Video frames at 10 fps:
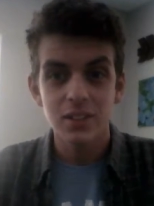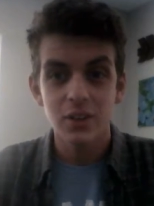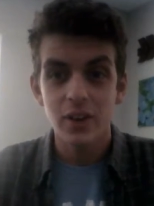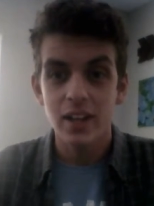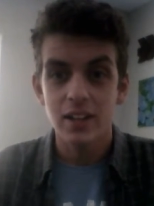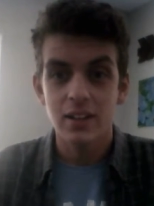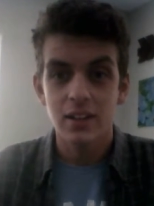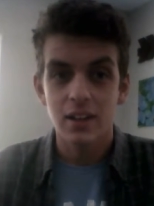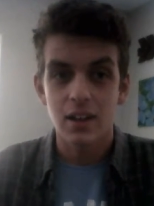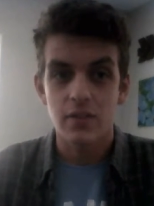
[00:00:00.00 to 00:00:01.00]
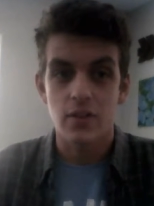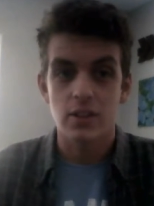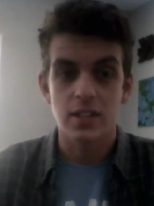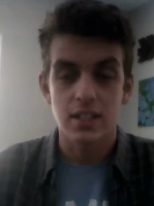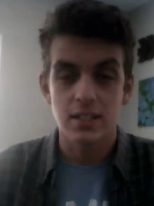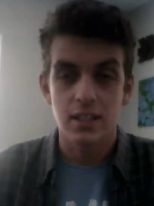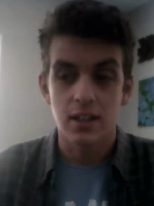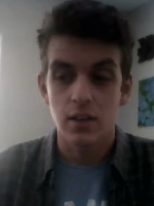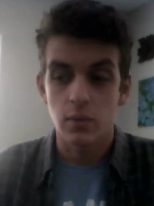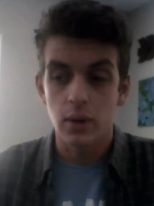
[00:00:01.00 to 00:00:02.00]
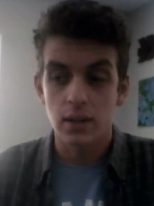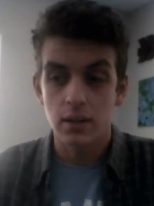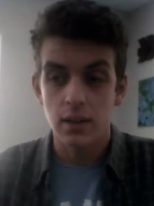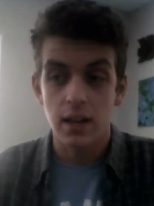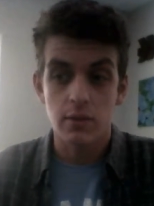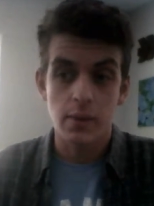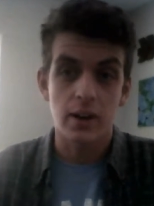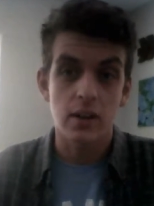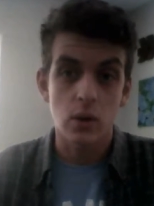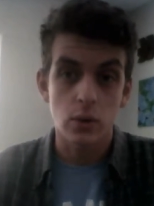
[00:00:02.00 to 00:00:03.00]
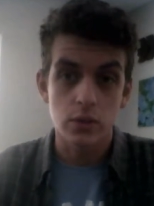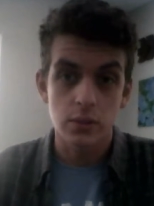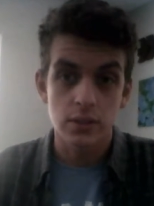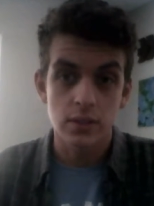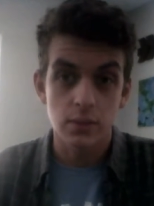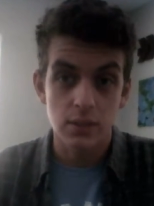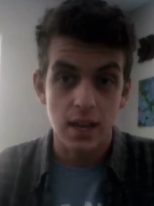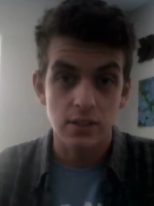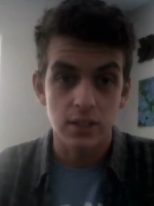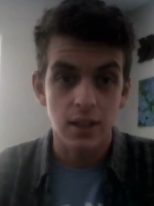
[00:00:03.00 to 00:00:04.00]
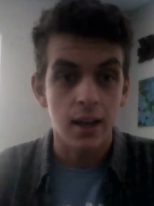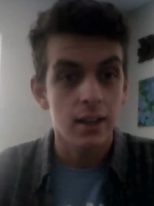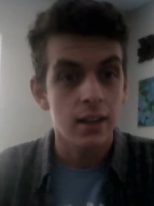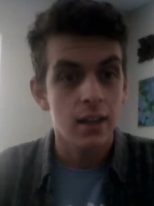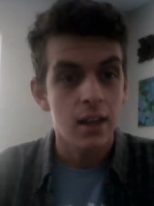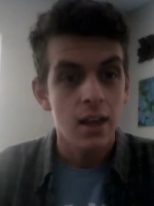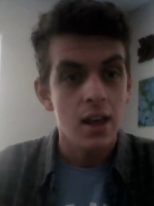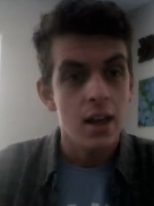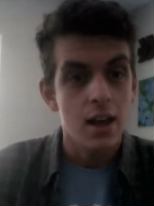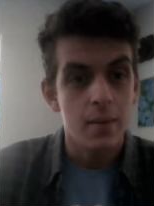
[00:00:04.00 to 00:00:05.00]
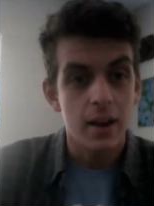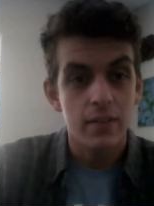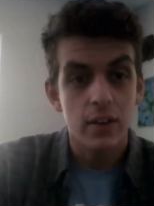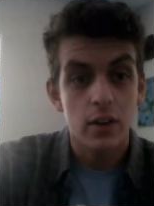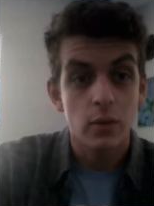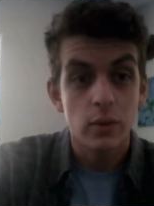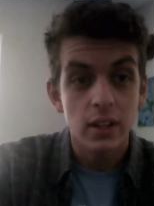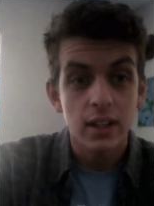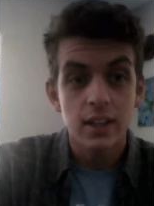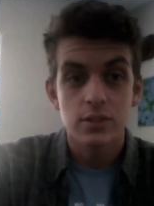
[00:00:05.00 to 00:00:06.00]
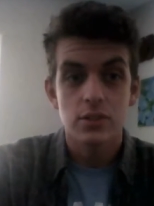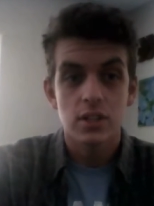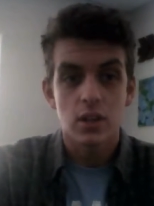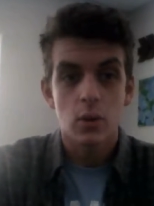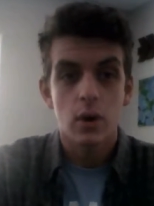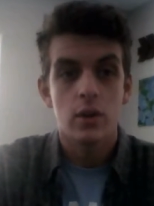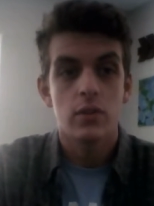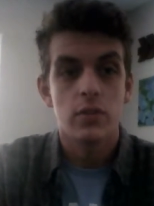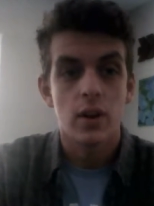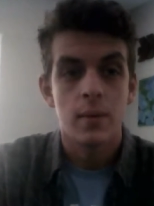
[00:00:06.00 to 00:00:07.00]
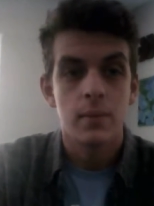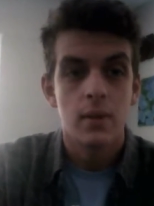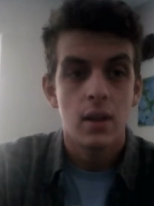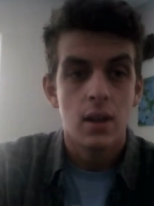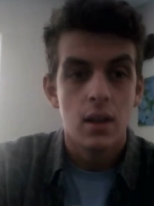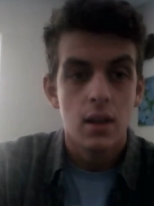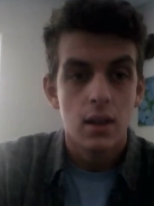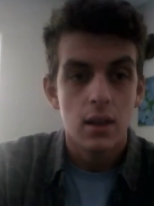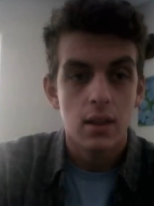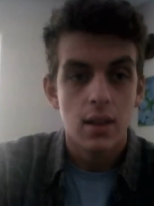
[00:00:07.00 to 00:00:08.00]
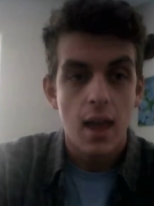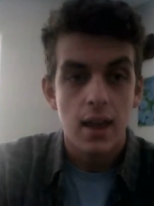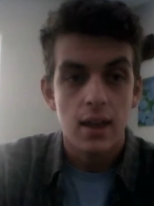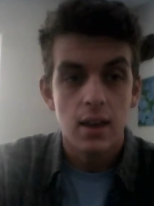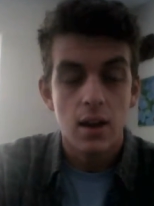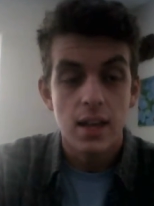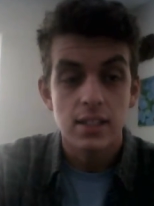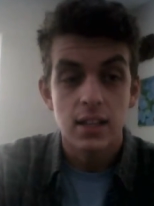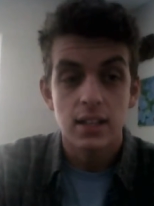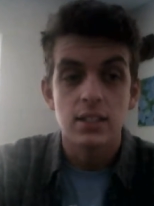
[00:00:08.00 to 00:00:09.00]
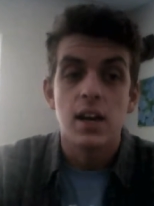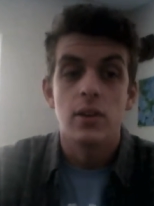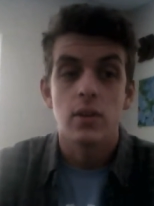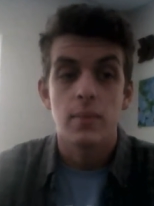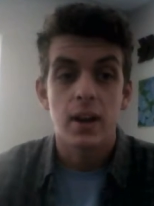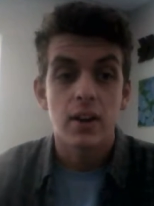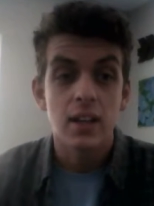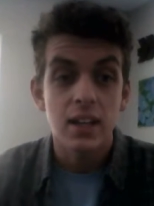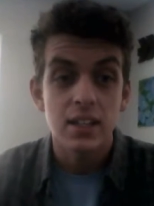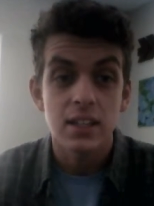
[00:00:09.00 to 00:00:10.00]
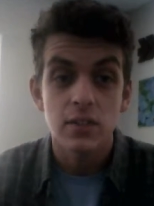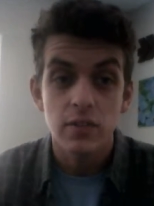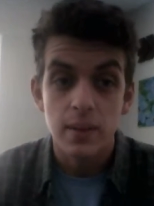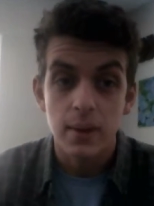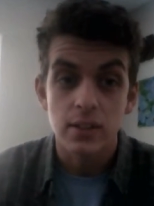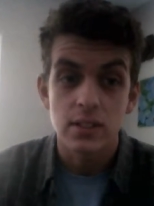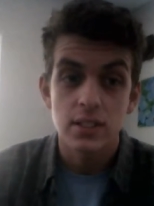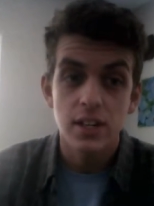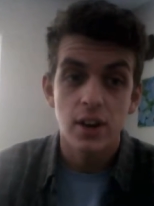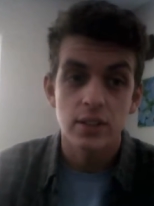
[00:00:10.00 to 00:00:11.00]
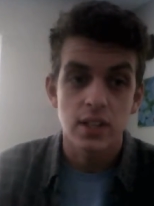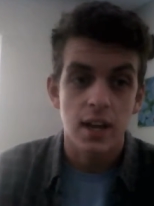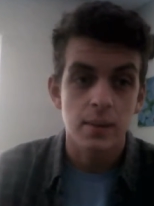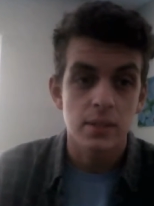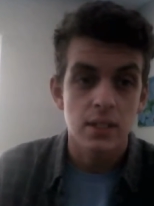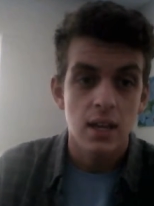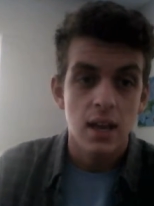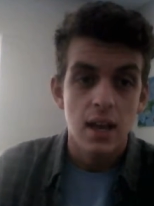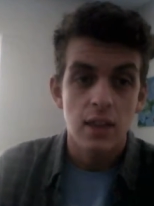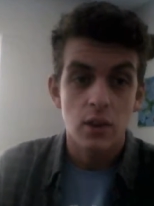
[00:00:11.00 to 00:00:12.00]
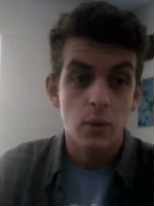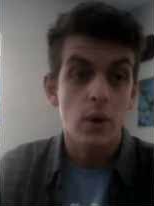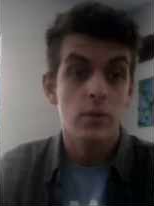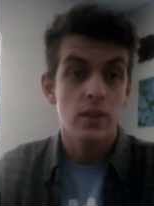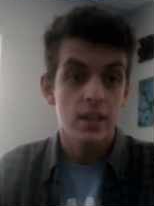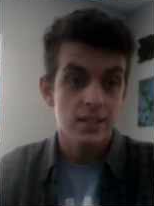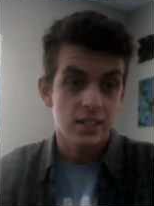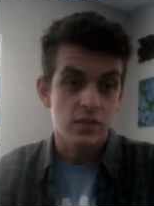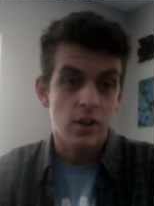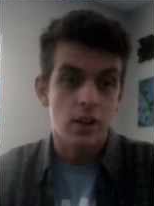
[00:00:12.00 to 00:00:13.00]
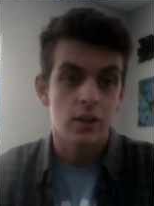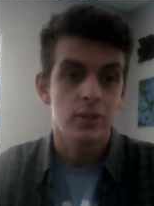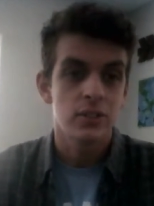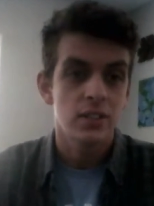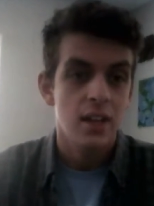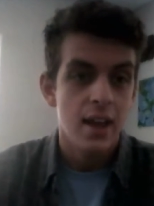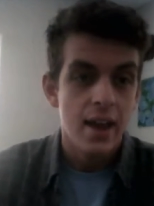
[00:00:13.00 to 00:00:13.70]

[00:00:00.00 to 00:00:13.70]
created a false idea of what Native American culture was, was actually like. Um, and I found a really interesting quote from a essay entitled American Indian Females and Stereotypes, and the quote is as follows.